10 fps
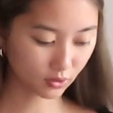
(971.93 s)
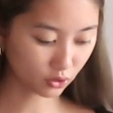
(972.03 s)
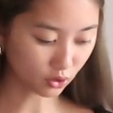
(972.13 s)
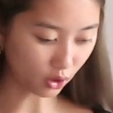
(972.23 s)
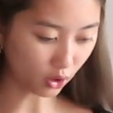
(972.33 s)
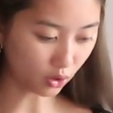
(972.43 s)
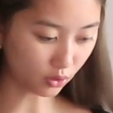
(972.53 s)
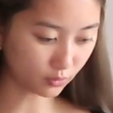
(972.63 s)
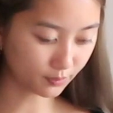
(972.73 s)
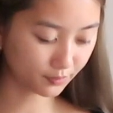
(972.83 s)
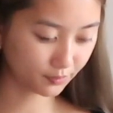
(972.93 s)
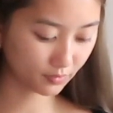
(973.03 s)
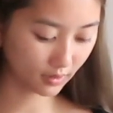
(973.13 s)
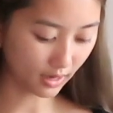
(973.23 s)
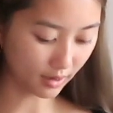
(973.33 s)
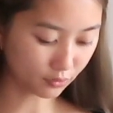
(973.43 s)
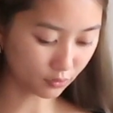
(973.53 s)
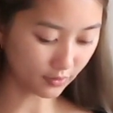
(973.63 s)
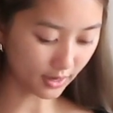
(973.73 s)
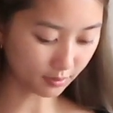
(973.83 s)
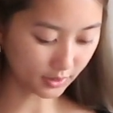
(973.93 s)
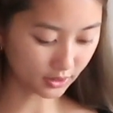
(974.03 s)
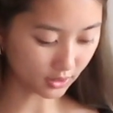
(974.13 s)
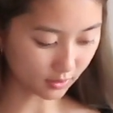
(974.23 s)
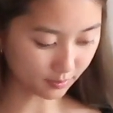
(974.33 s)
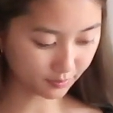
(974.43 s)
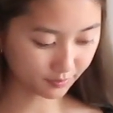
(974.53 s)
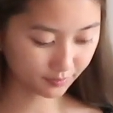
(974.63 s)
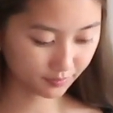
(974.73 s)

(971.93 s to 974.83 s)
So I have to find me some